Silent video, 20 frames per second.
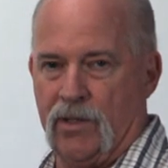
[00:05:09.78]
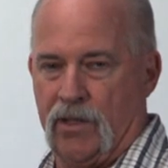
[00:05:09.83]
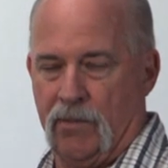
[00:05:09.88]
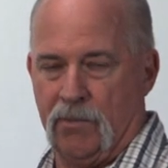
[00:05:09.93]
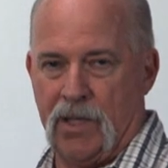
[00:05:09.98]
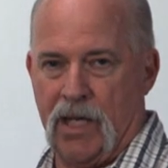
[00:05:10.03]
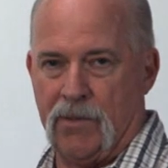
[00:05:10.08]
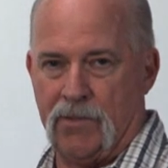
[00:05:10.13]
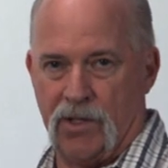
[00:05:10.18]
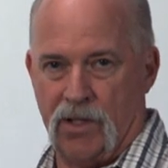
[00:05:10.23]

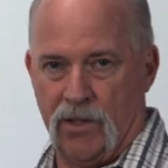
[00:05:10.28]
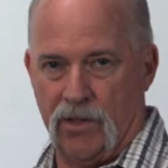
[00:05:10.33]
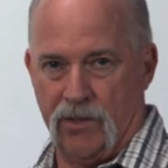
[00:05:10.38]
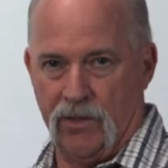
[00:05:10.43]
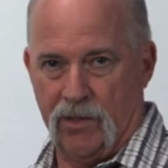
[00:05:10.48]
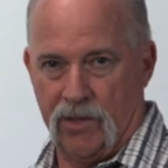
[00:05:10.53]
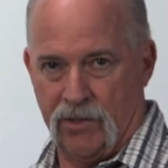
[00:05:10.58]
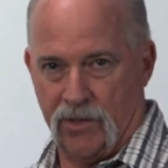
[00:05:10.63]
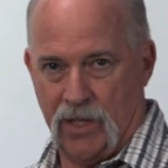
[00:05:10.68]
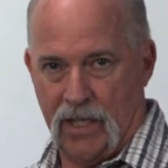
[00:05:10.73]
sometimes
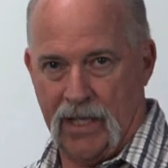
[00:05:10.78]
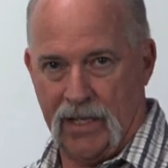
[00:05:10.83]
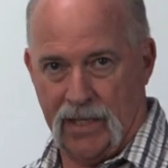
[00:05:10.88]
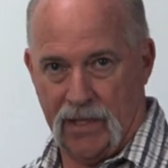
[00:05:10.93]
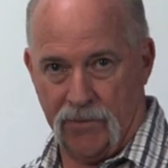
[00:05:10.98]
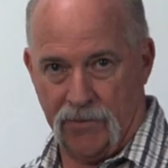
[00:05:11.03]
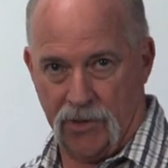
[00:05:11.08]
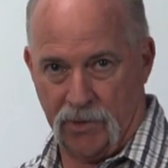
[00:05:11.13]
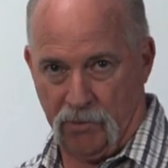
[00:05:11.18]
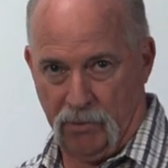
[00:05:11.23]
there's not
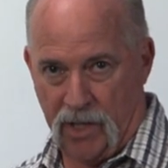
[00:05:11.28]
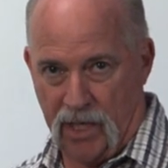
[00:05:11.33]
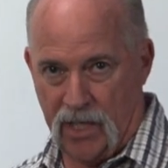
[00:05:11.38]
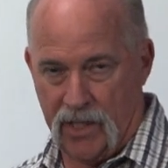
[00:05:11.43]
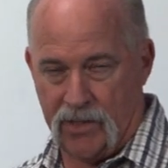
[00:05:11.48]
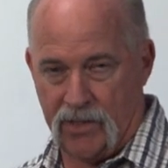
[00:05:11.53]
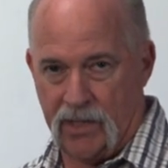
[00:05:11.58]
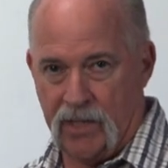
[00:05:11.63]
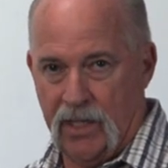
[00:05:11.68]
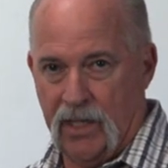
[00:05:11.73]
enough
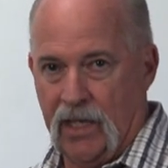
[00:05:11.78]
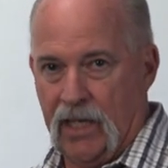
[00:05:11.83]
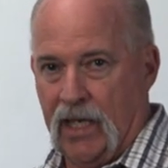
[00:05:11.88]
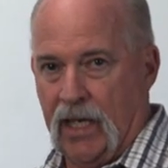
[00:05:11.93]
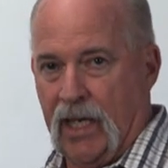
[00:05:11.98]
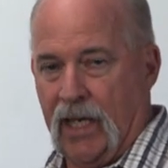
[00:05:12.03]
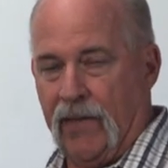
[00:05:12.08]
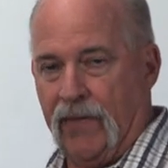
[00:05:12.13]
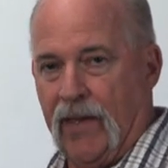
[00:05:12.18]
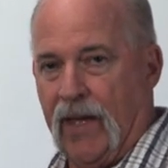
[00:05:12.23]
space in